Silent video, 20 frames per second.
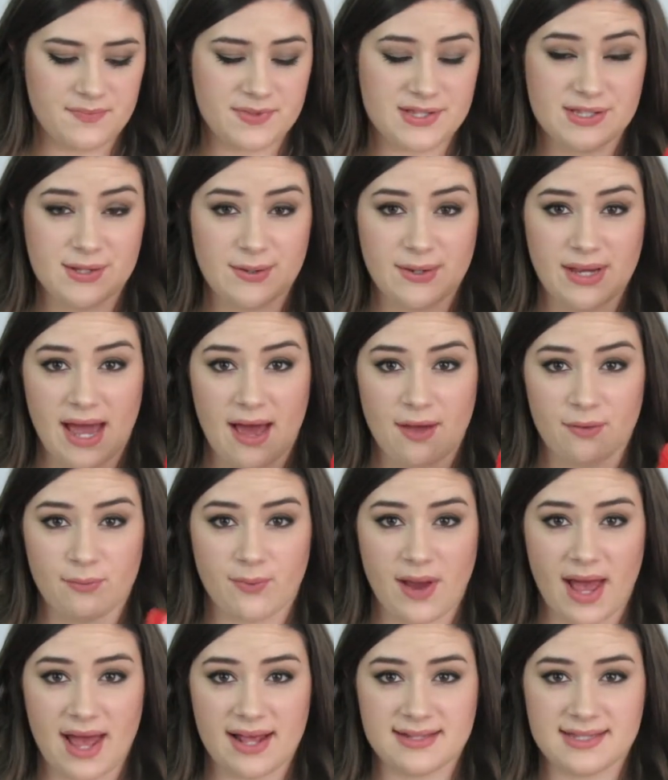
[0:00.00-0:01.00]
So yeah,
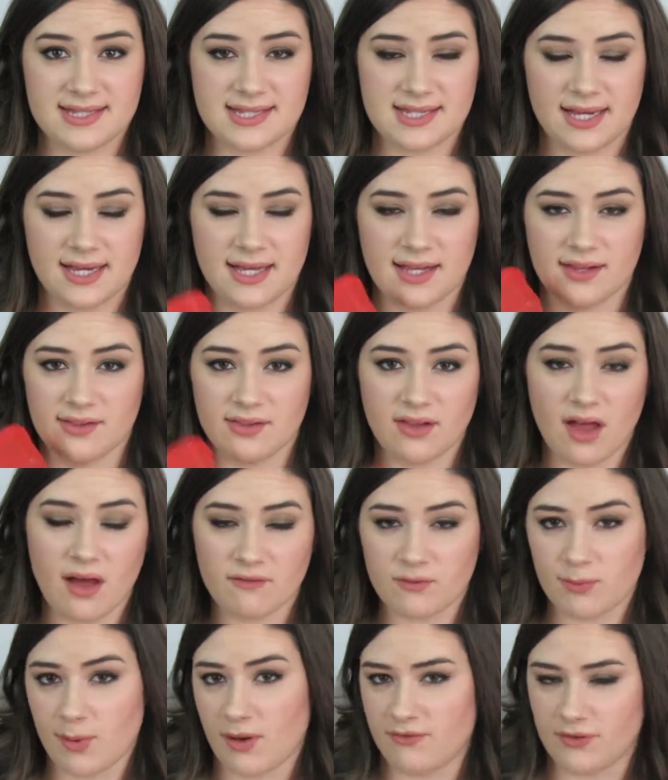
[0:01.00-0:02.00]
reds,
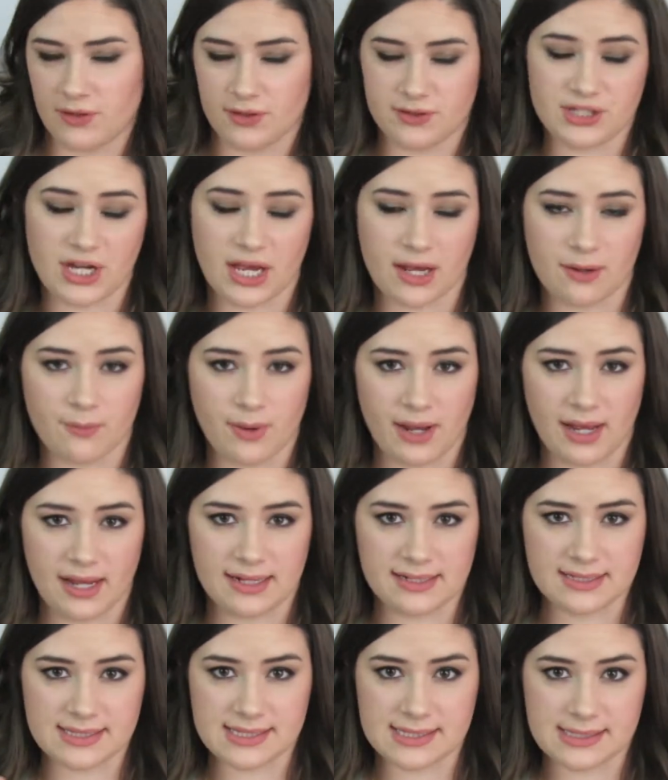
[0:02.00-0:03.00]
loved buffalo chicken
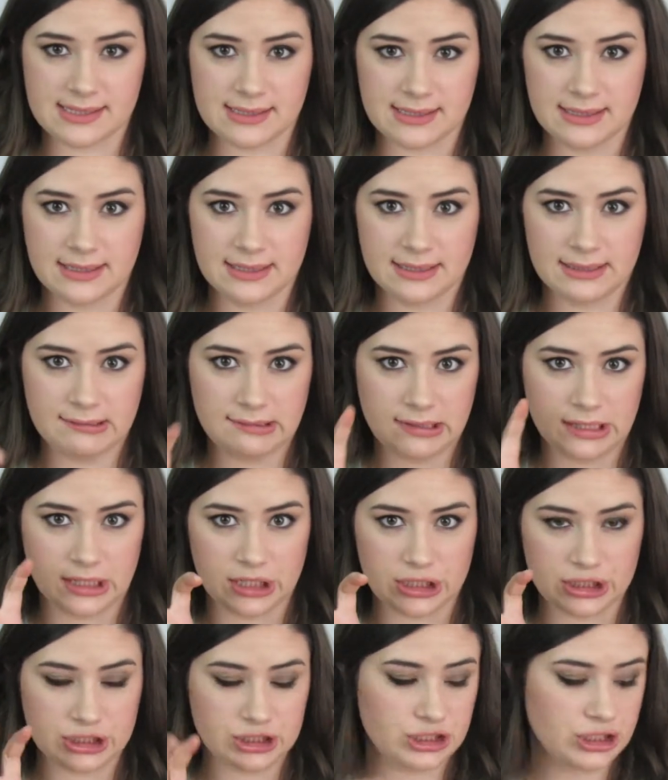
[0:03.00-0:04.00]

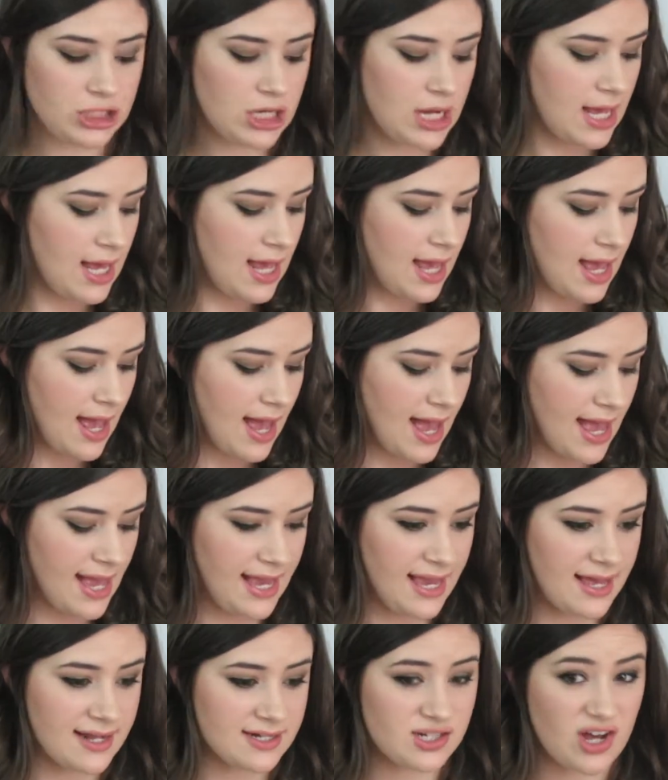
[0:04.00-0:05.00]
wings-ish,
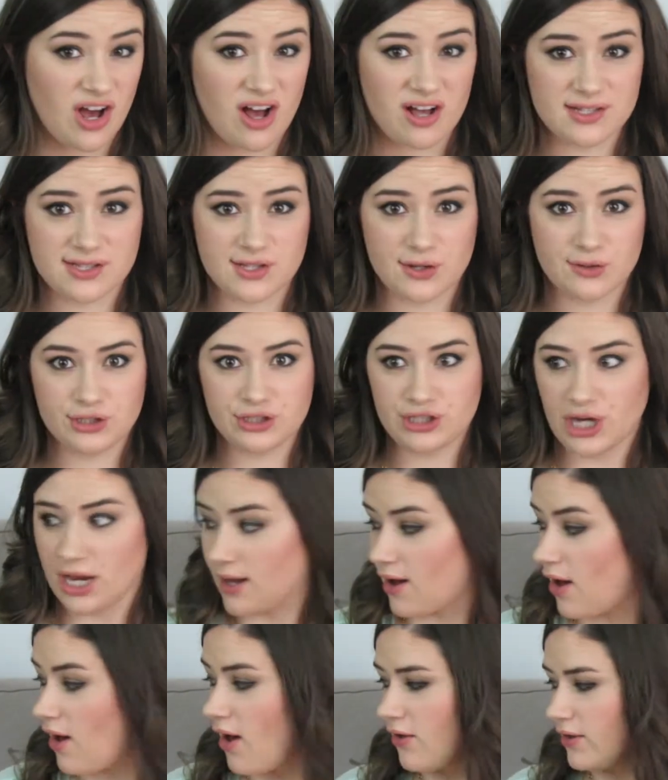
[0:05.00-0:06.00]
and also
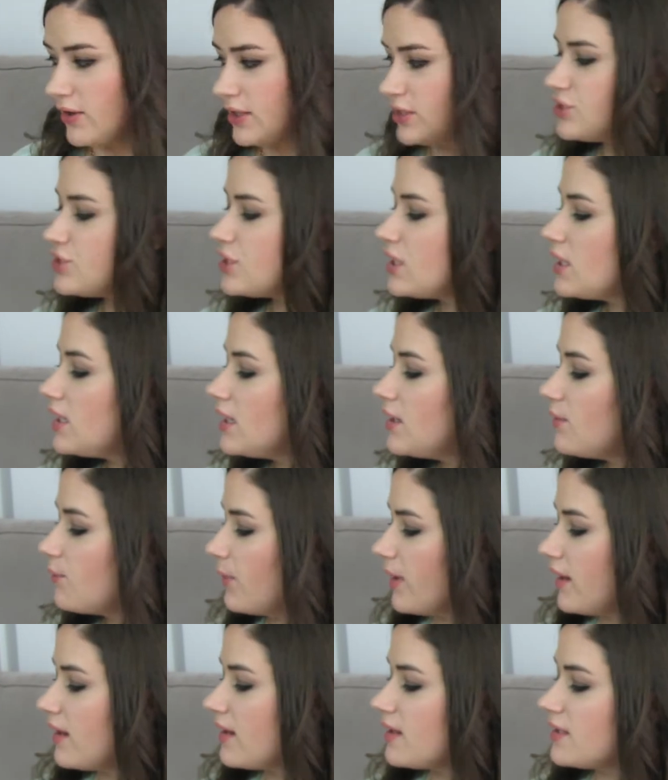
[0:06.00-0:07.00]
Shakeology,
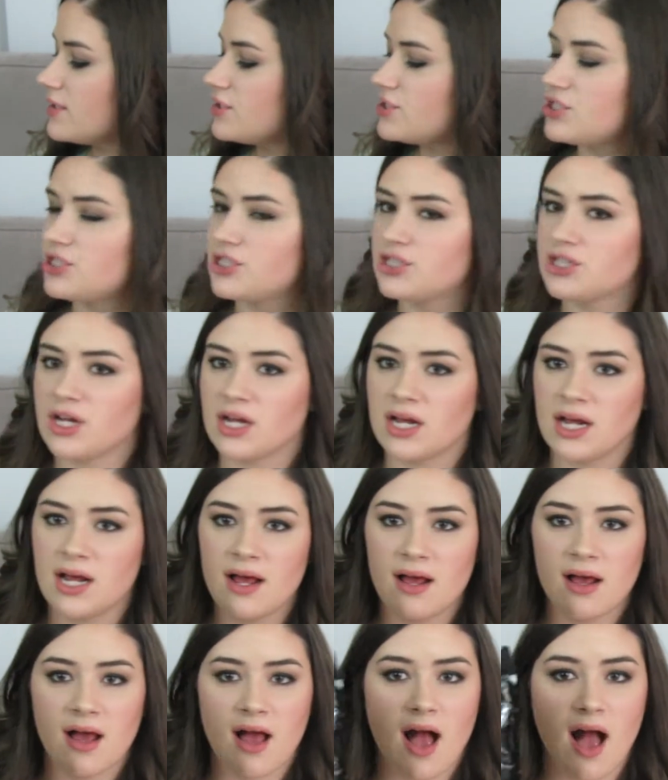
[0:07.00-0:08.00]
which
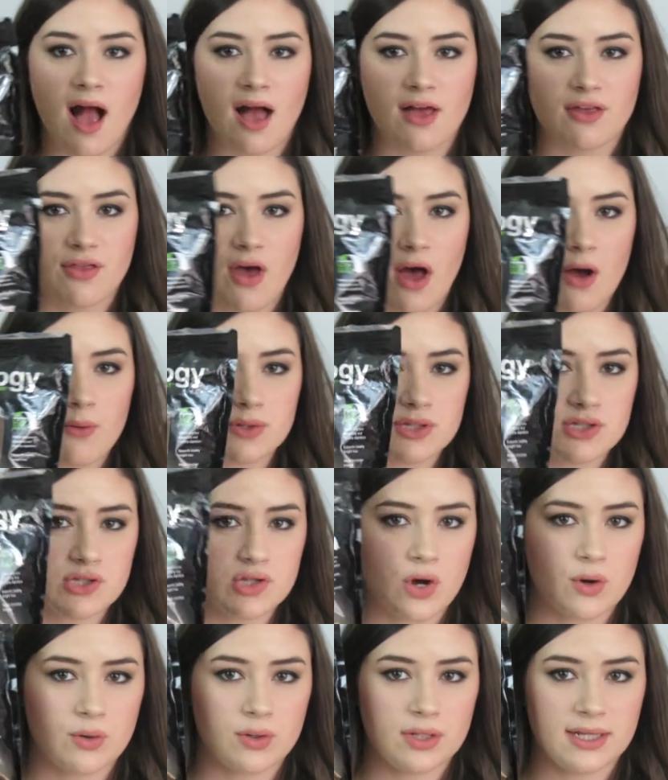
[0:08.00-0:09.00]
I thought was
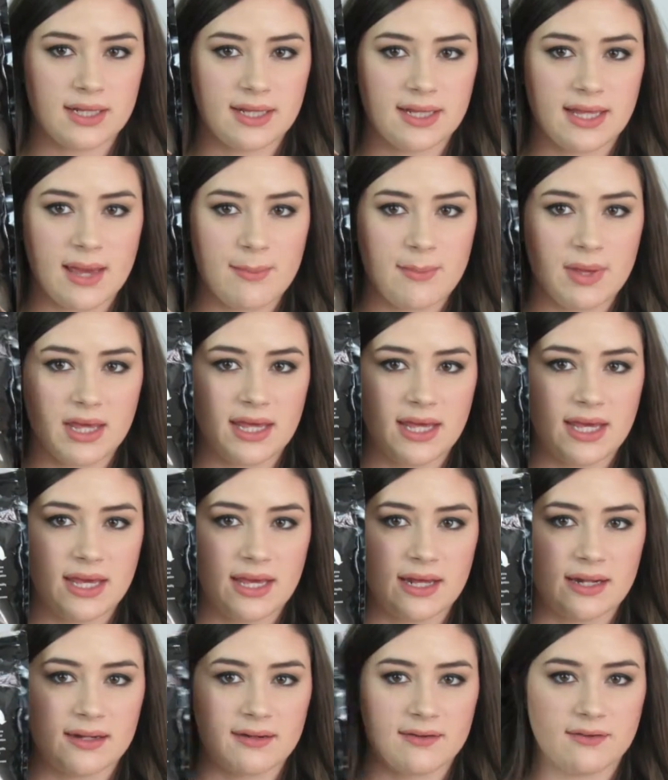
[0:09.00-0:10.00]
totally
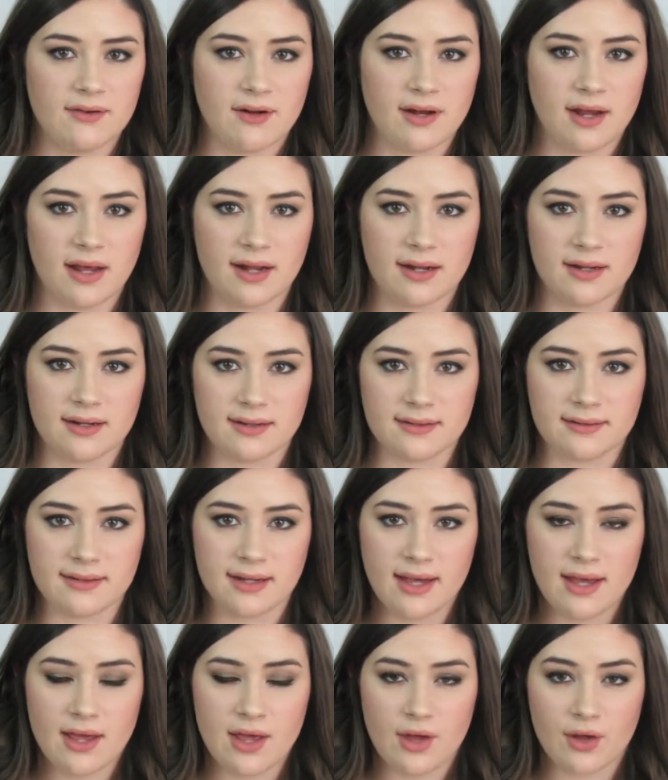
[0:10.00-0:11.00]
gimmicky and
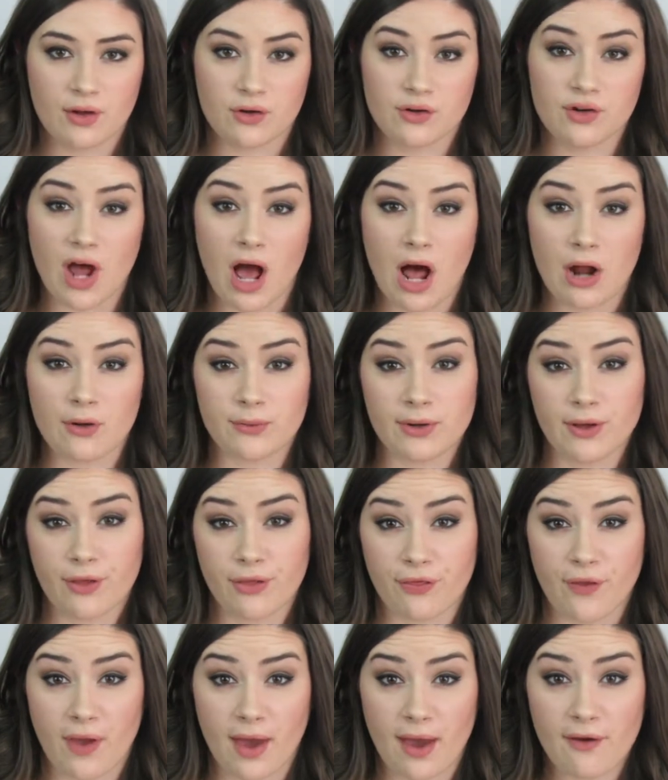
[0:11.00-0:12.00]
not a real
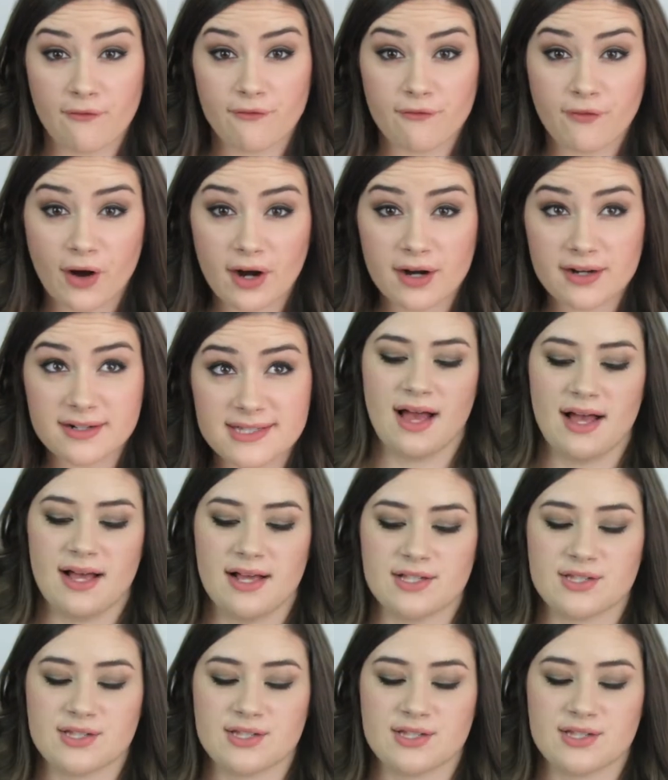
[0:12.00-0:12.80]
thing at first.